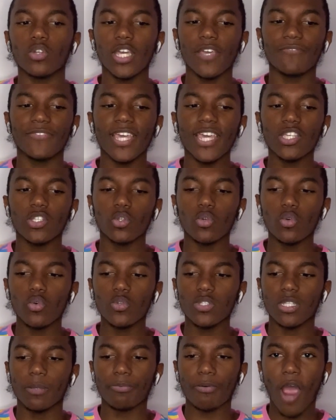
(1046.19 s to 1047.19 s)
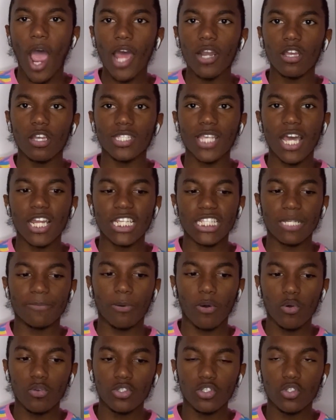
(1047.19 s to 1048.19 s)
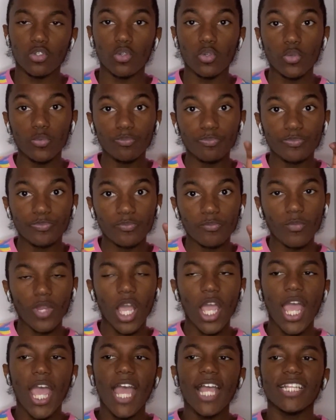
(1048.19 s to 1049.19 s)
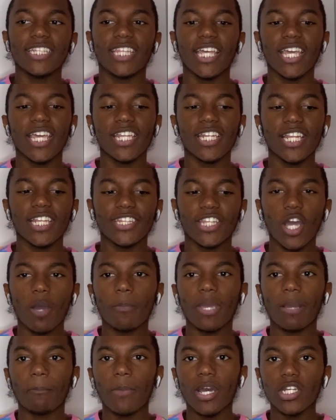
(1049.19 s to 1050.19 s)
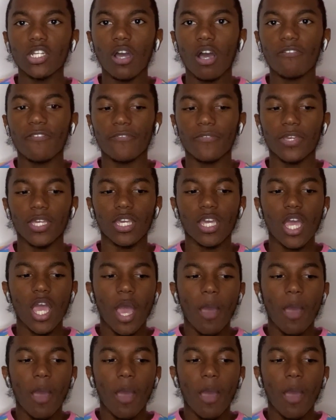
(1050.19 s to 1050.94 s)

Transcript: they use the products how they're supposed to, then they'll make money off of it.